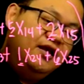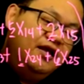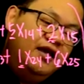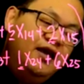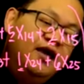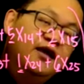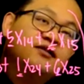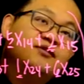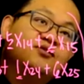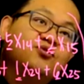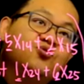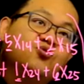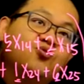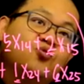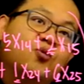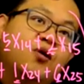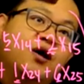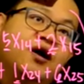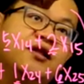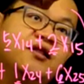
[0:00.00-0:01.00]

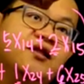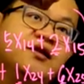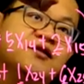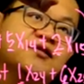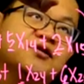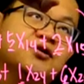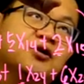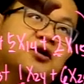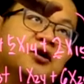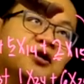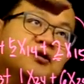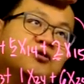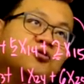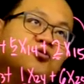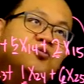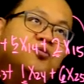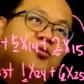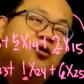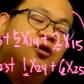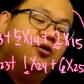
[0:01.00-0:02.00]
x21 is girl
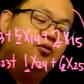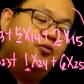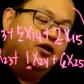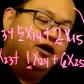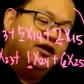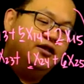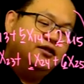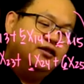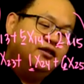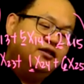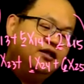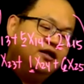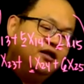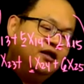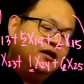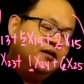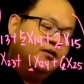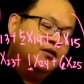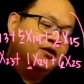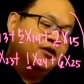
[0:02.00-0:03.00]
2, boy 1.
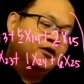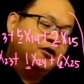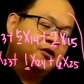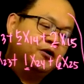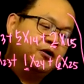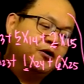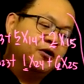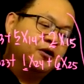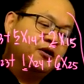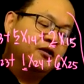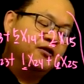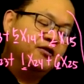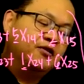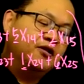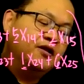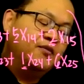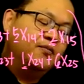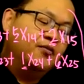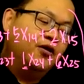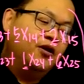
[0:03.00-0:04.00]
Girl
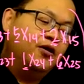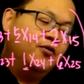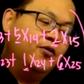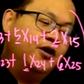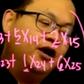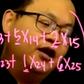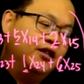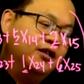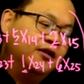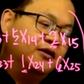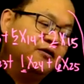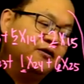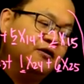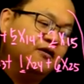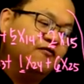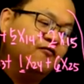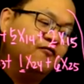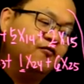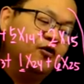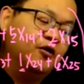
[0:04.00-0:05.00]
3, boy 1.
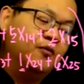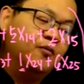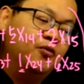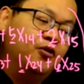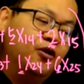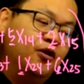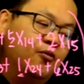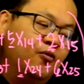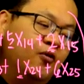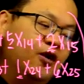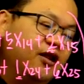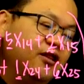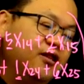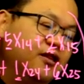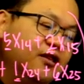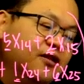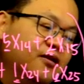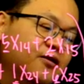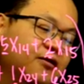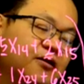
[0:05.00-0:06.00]
Girl 4, boy
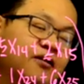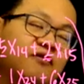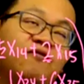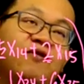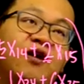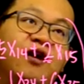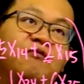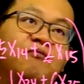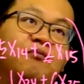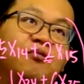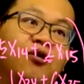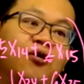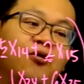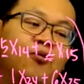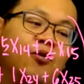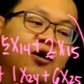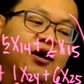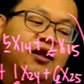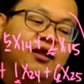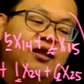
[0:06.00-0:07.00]
1. Girl 5, boy
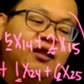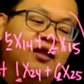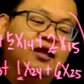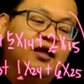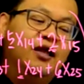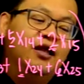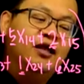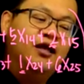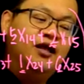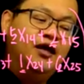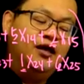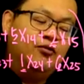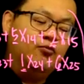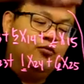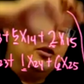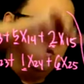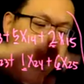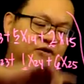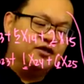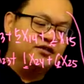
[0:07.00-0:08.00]
1. And
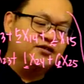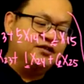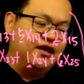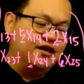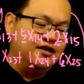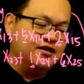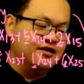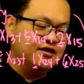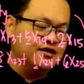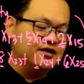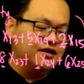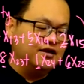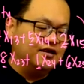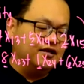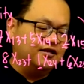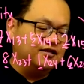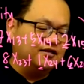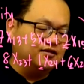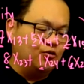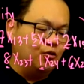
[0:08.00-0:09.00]
what you're saying here
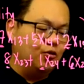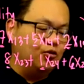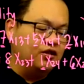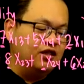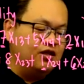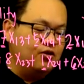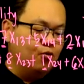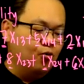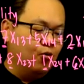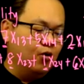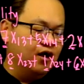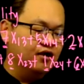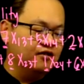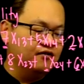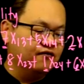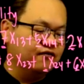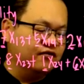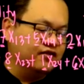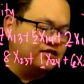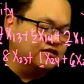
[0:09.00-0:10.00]
is only one
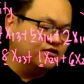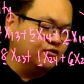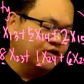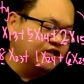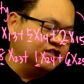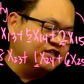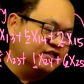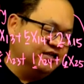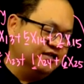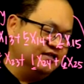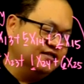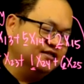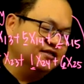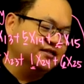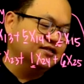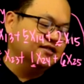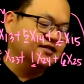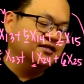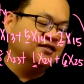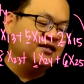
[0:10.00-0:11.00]
of the
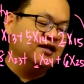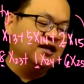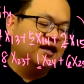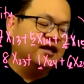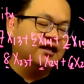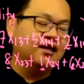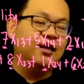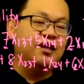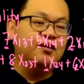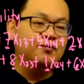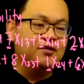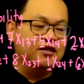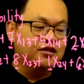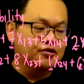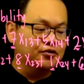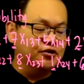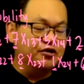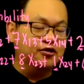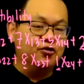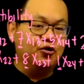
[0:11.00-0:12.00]
switches can be
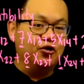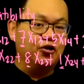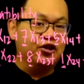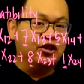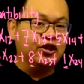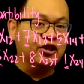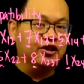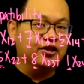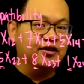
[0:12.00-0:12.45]
turned on.